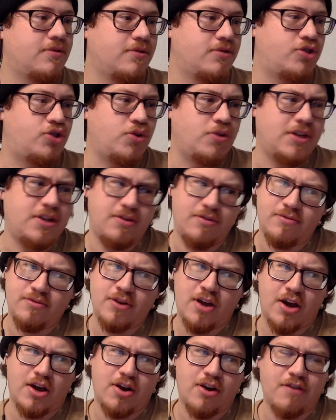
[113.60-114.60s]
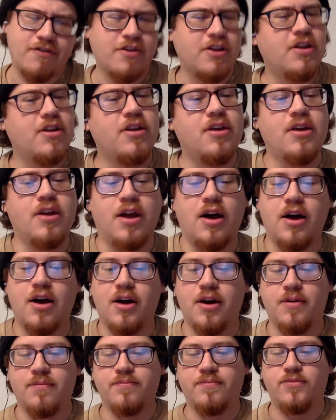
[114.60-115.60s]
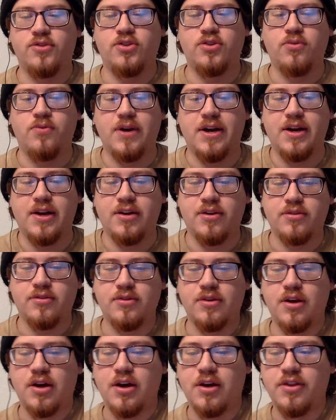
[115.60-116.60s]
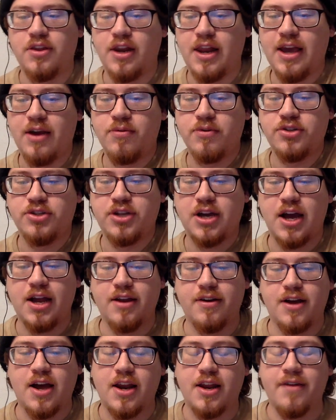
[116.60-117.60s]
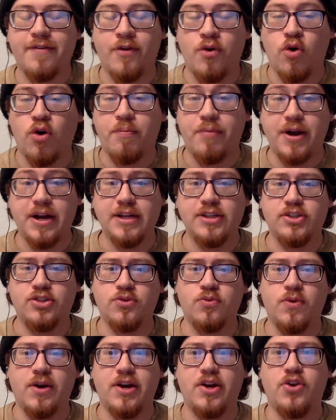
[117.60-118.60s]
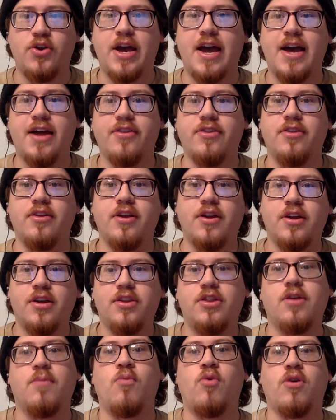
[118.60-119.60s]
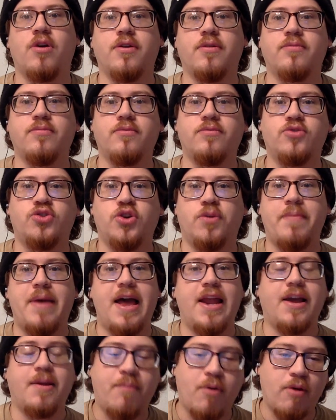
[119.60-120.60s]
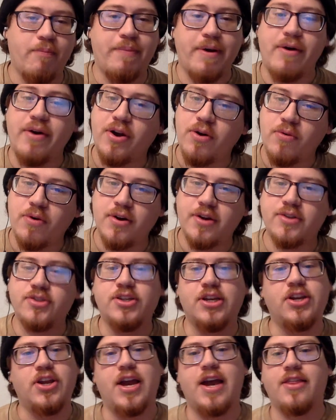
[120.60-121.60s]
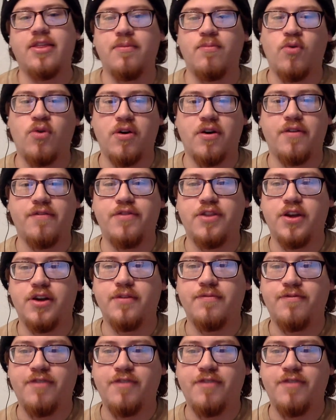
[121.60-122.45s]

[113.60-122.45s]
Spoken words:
student knock it off, to where the language kind of got it incorporated to where you had the more Germanic barbaric words and you had more of the